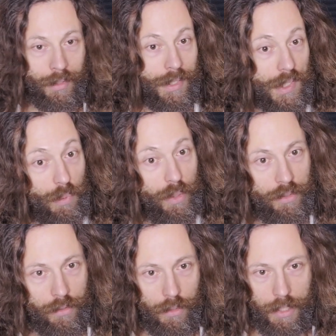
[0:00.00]
discipline
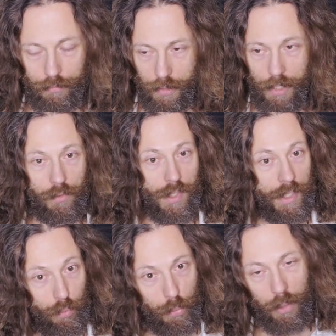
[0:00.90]
in your life, you have to
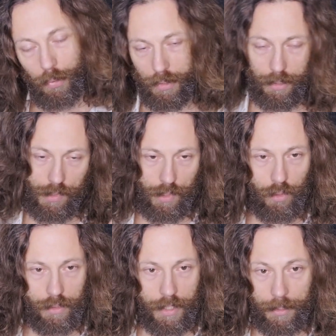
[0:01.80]
sleep properly, it's a
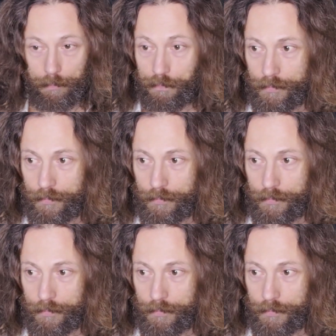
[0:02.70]
whole thing.